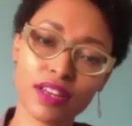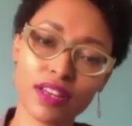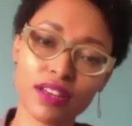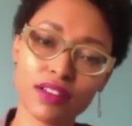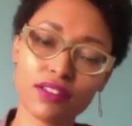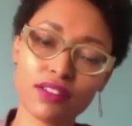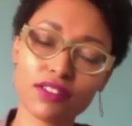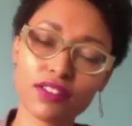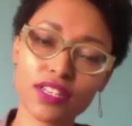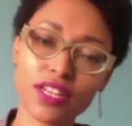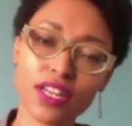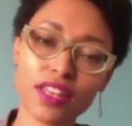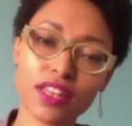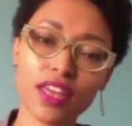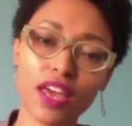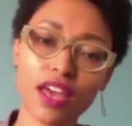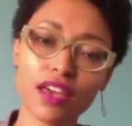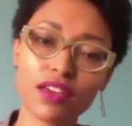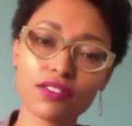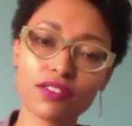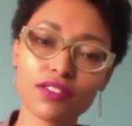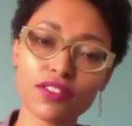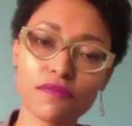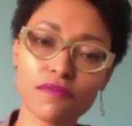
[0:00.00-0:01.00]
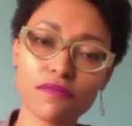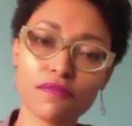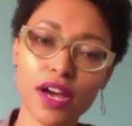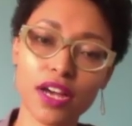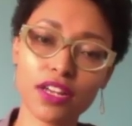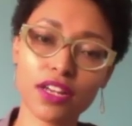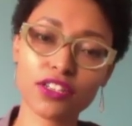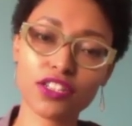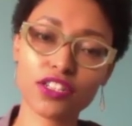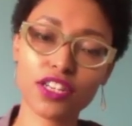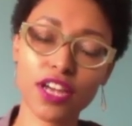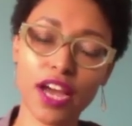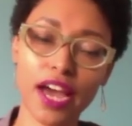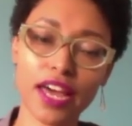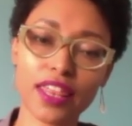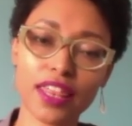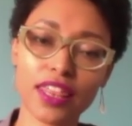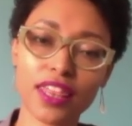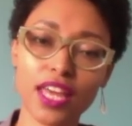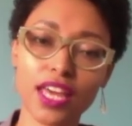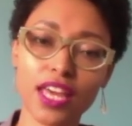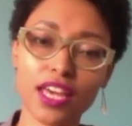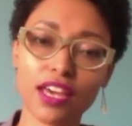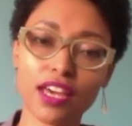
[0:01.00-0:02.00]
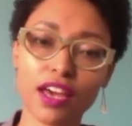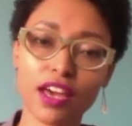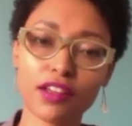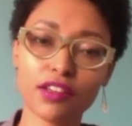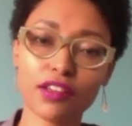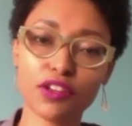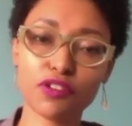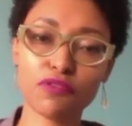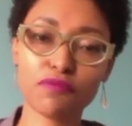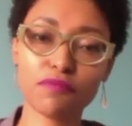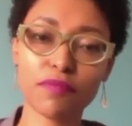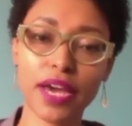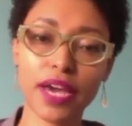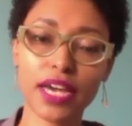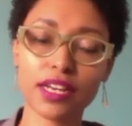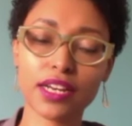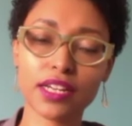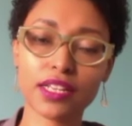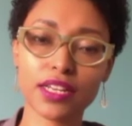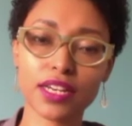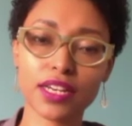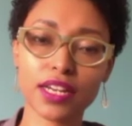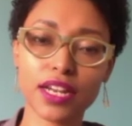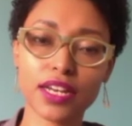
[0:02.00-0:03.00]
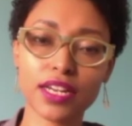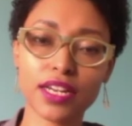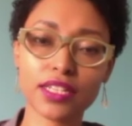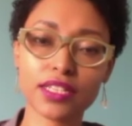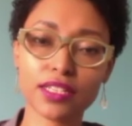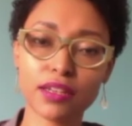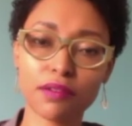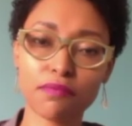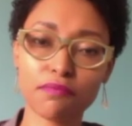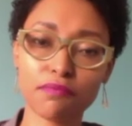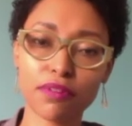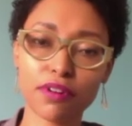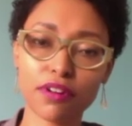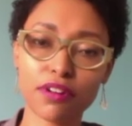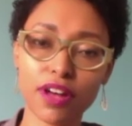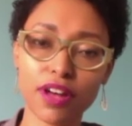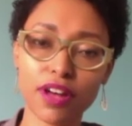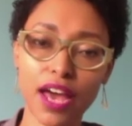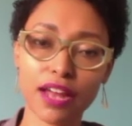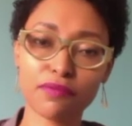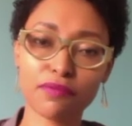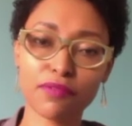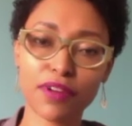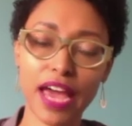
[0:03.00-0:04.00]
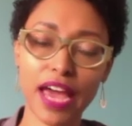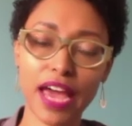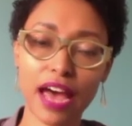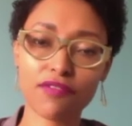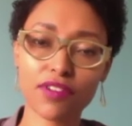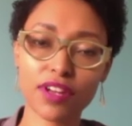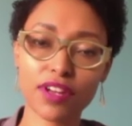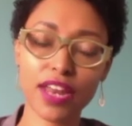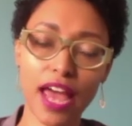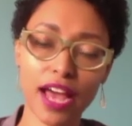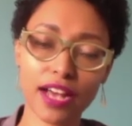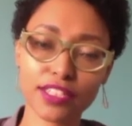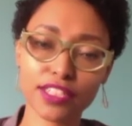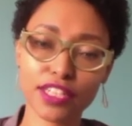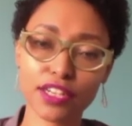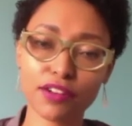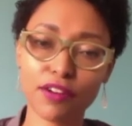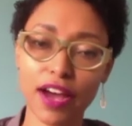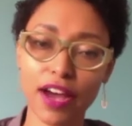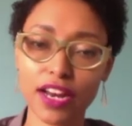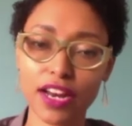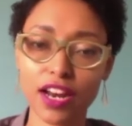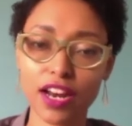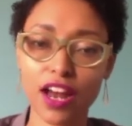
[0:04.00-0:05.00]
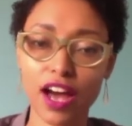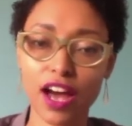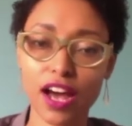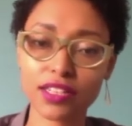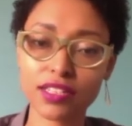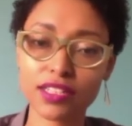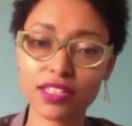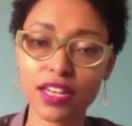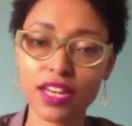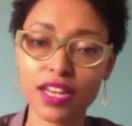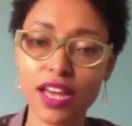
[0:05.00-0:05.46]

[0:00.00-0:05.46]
Rushdah, thank you so much. I think you made it really simple, and we covered actually quite a lot.